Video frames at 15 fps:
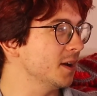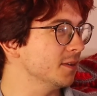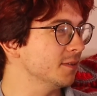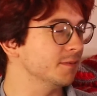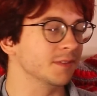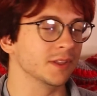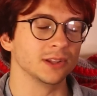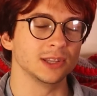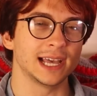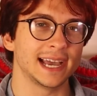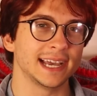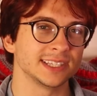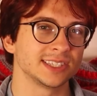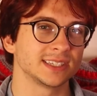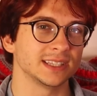Of the
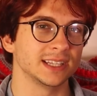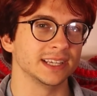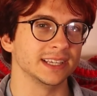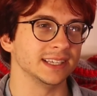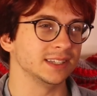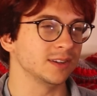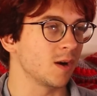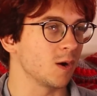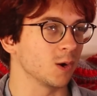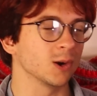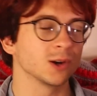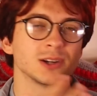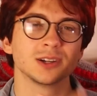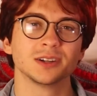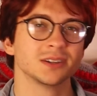last, like,
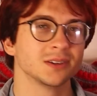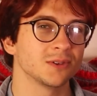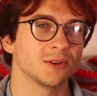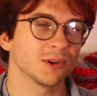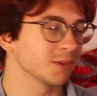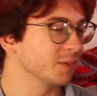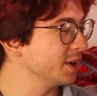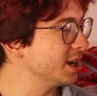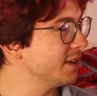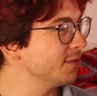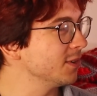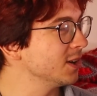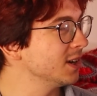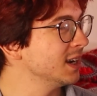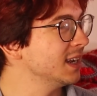arc or
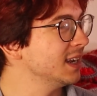whatever.